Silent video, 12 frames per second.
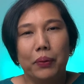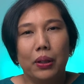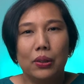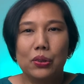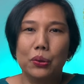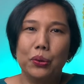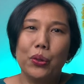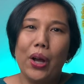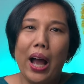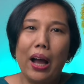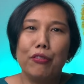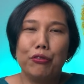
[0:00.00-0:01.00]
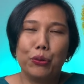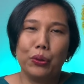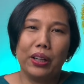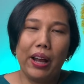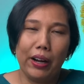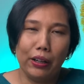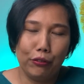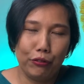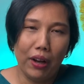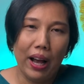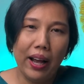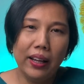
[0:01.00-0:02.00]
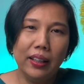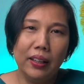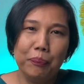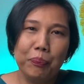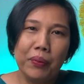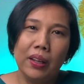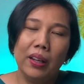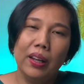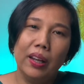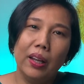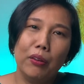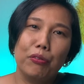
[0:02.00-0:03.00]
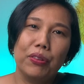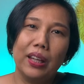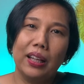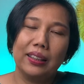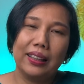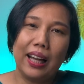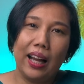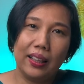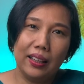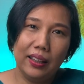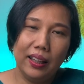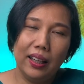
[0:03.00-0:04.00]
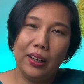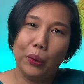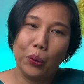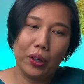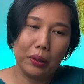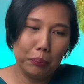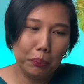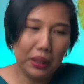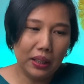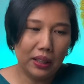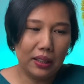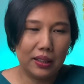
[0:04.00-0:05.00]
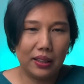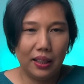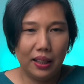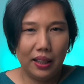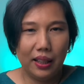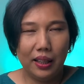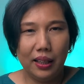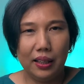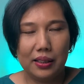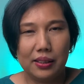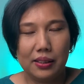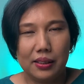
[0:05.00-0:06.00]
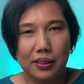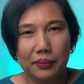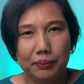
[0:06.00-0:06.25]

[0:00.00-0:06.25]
So you have to clarify if that carne or meat is